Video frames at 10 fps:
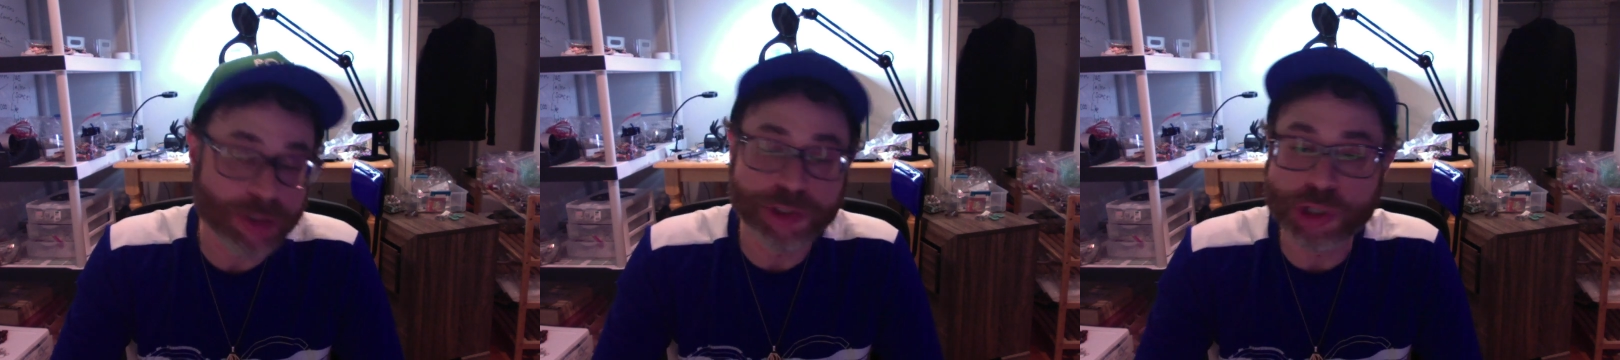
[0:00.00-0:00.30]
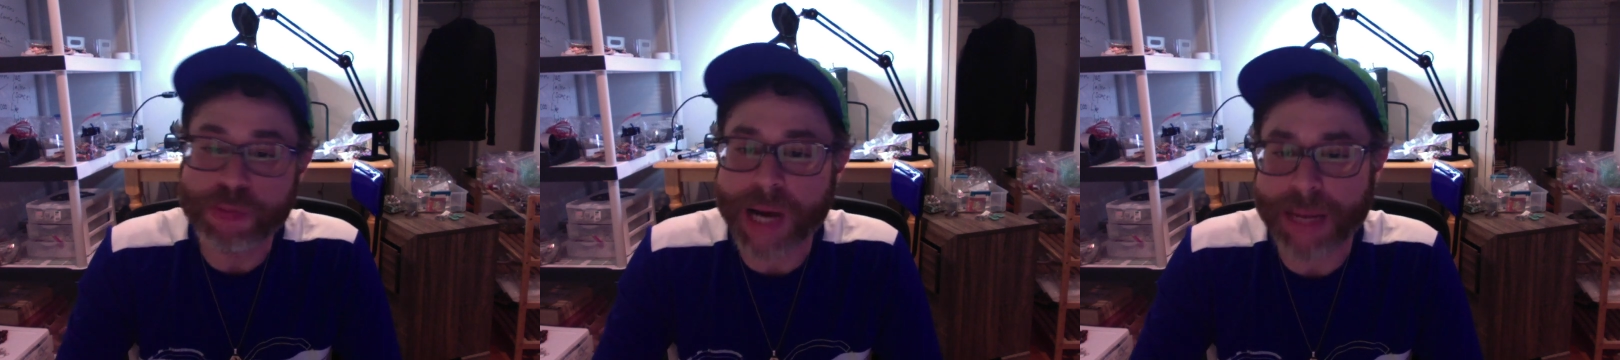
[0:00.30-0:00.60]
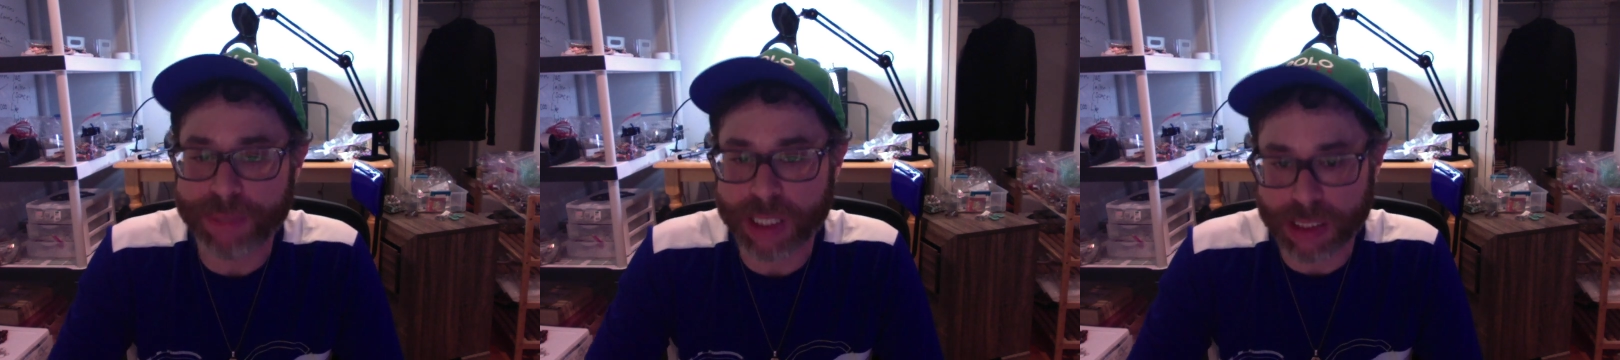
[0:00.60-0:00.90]
dupe
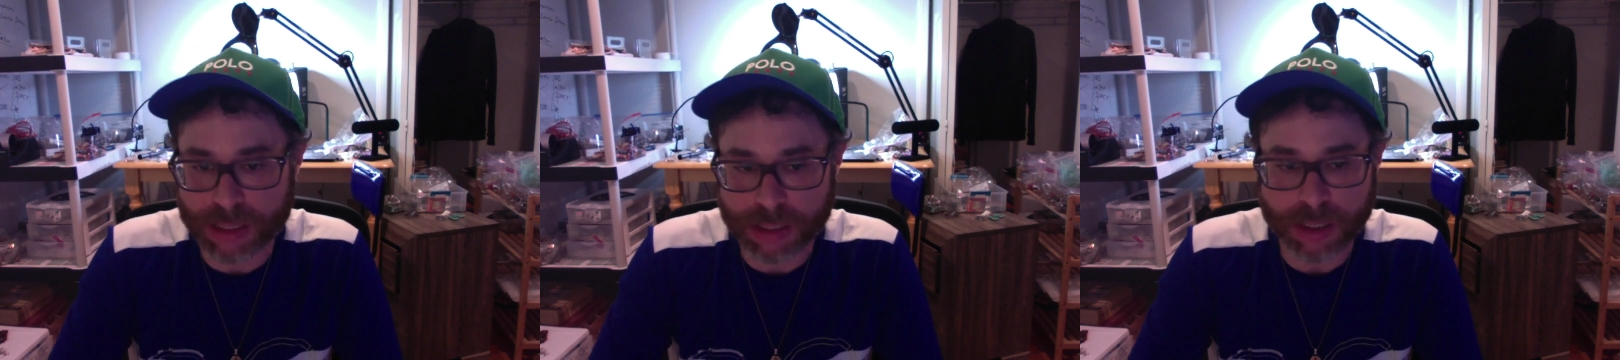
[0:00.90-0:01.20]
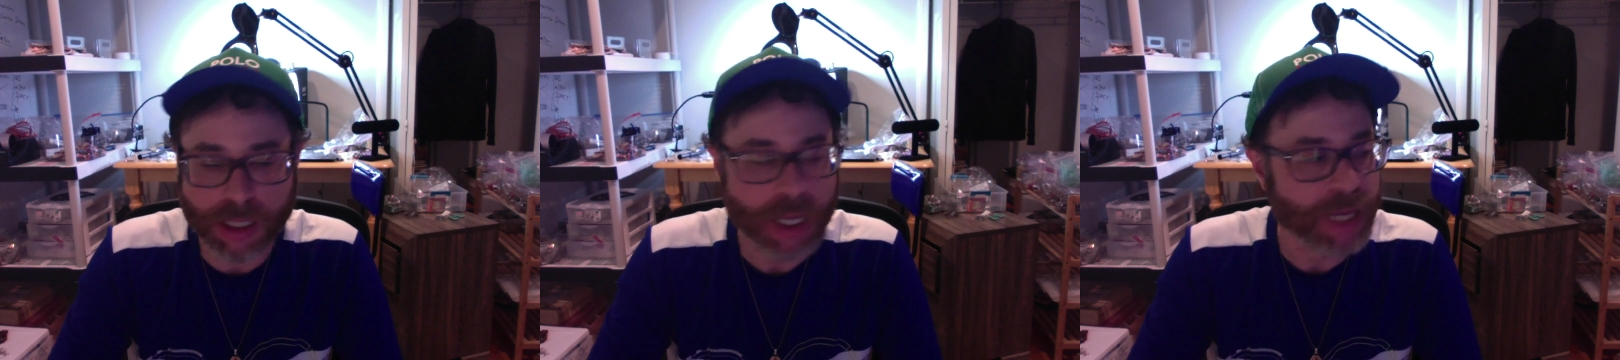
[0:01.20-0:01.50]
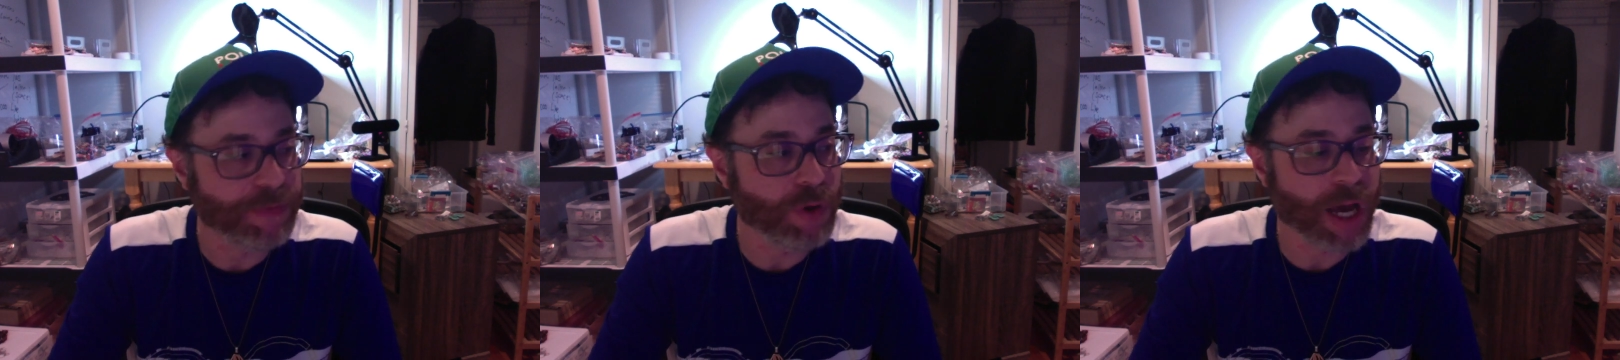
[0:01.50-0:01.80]
IPs.
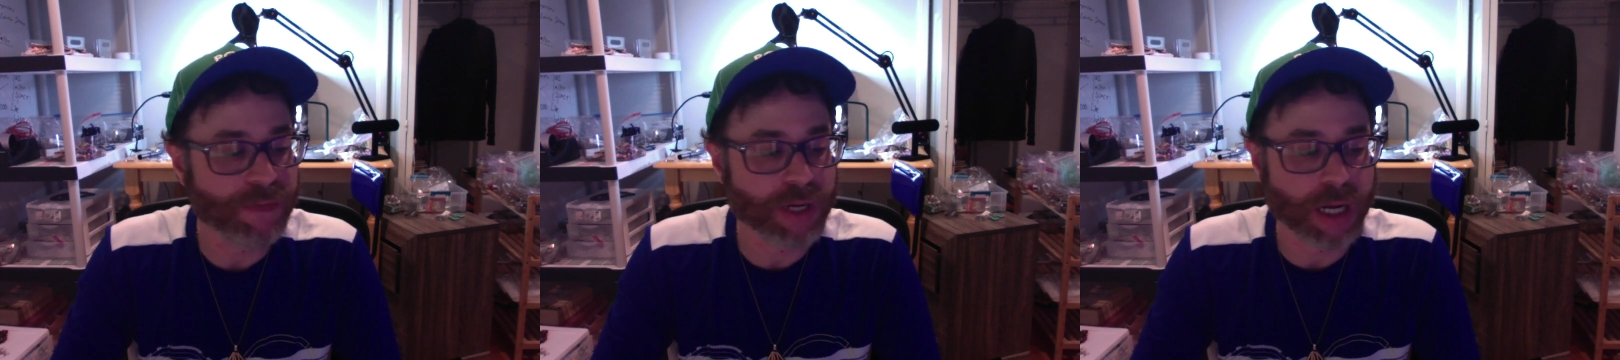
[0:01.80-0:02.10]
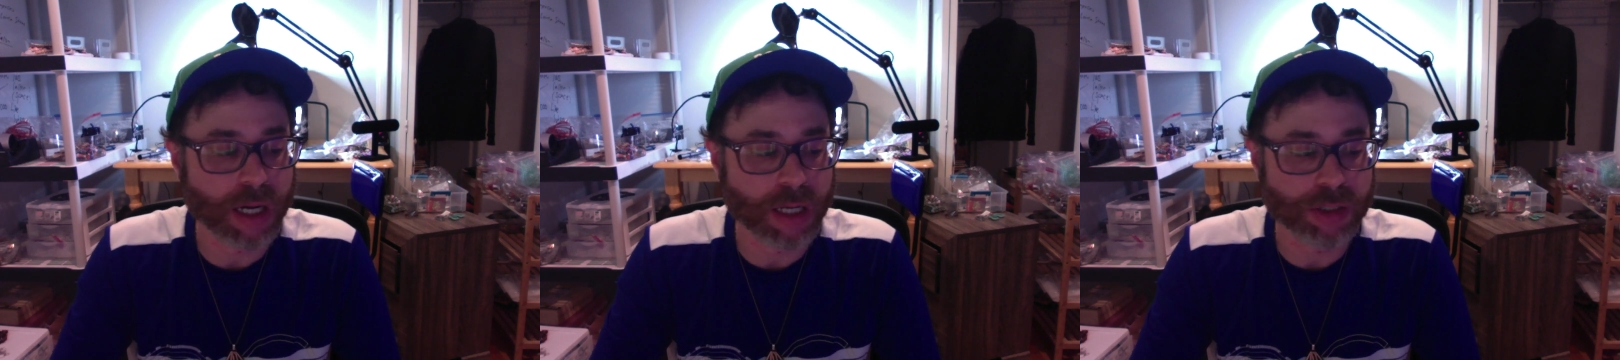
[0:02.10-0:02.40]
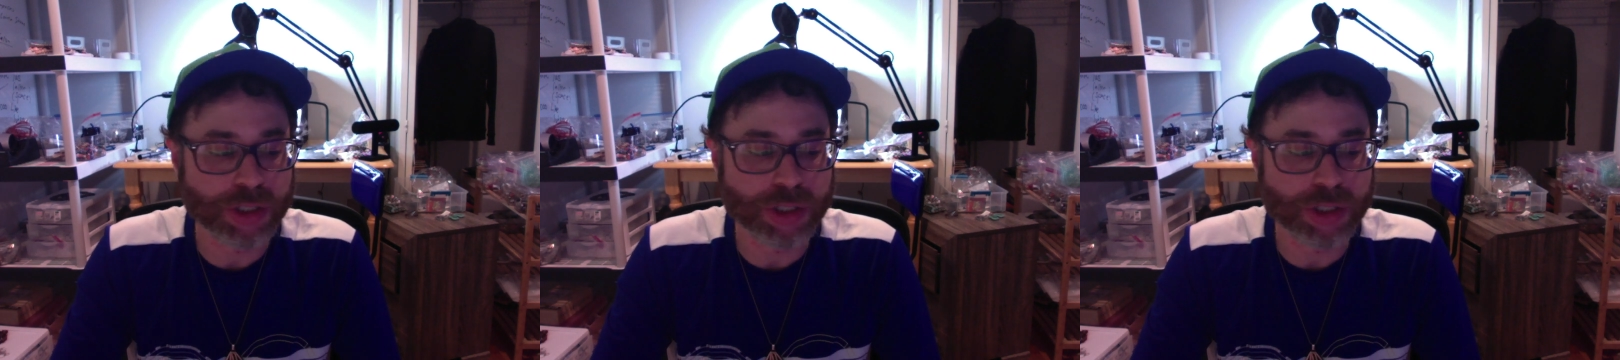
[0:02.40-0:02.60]
If you have if